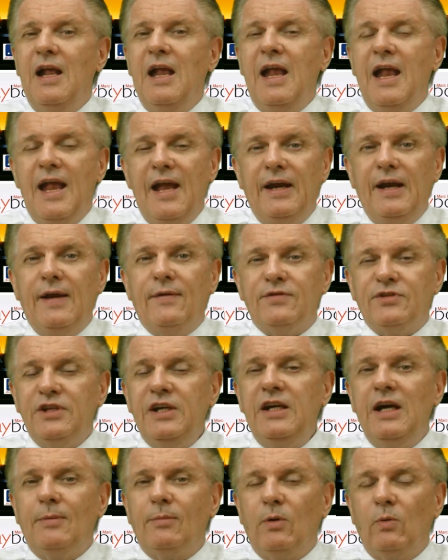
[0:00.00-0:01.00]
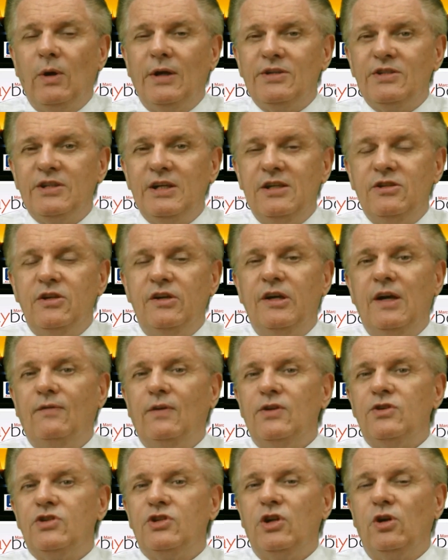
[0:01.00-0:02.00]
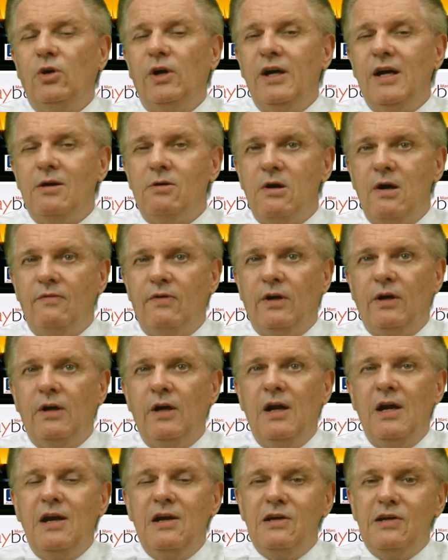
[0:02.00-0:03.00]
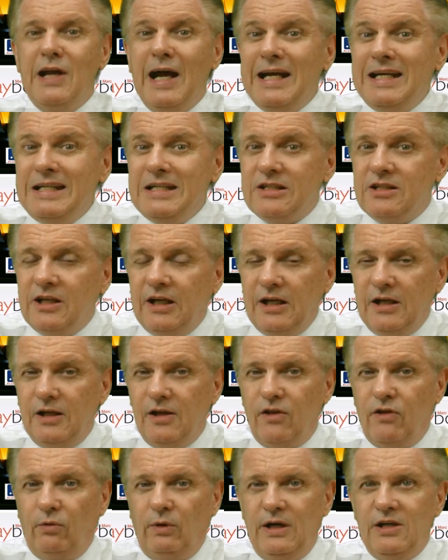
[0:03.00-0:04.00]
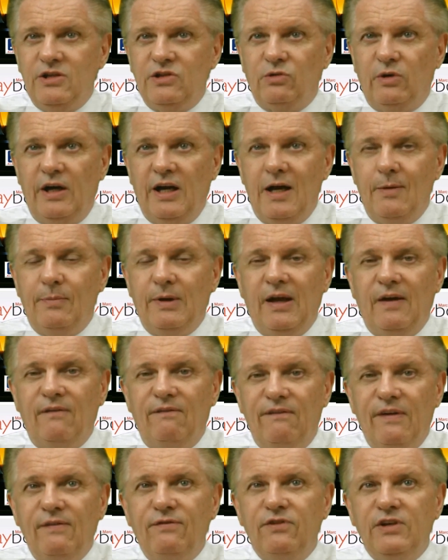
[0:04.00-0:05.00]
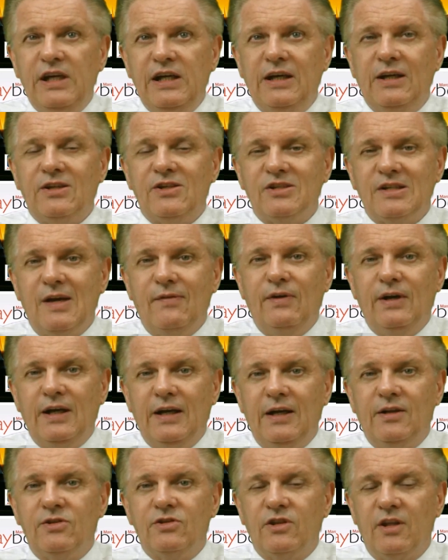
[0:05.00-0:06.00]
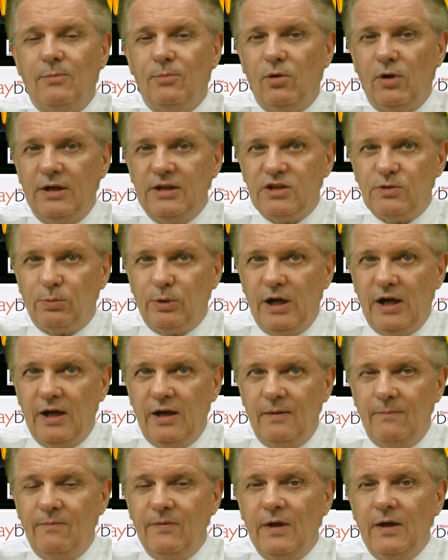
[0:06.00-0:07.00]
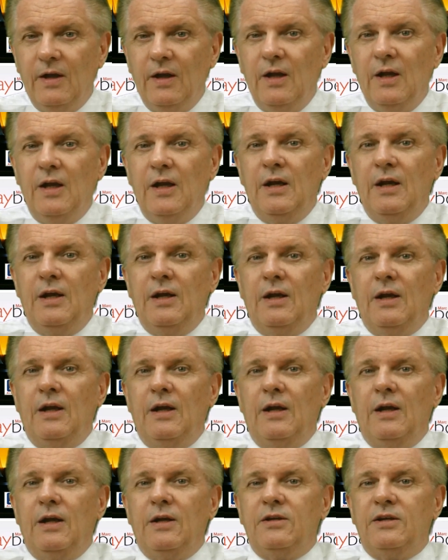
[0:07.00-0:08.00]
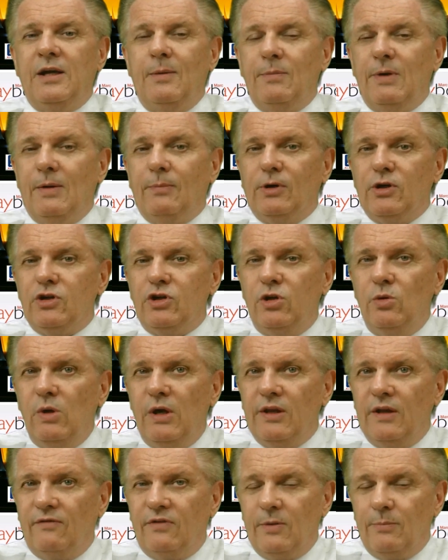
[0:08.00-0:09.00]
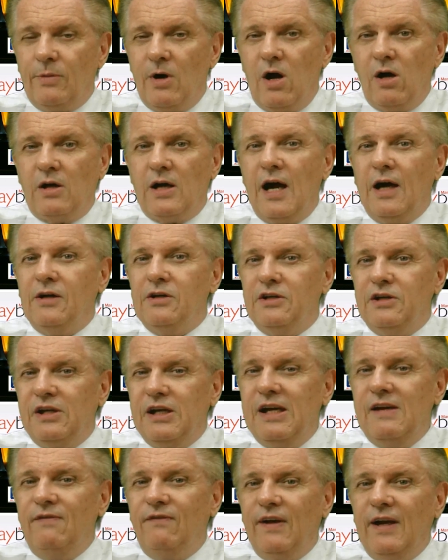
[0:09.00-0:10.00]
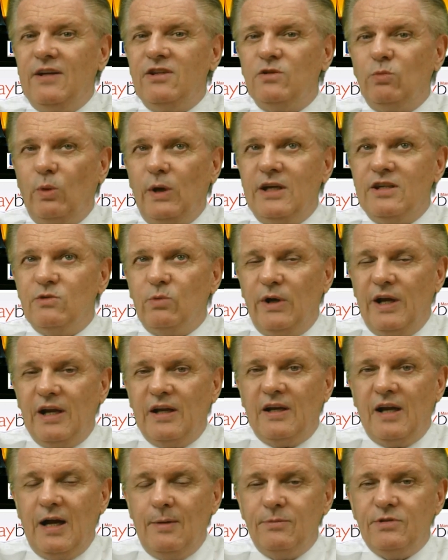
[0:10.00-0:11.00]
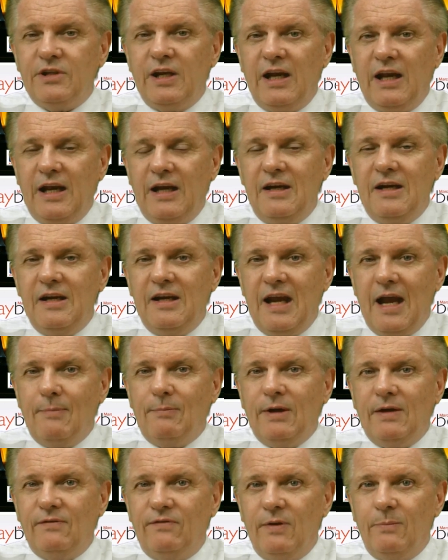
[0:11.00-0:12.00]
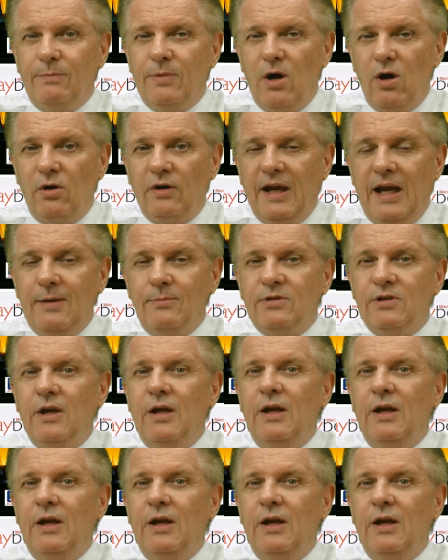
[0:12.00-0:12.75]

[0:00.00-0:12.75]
NFC number one seed's a different story, however, 19-3 straight up and 15-7 against the point spread. Tip number two on the football card, defense wins when it comes to handicapping football games,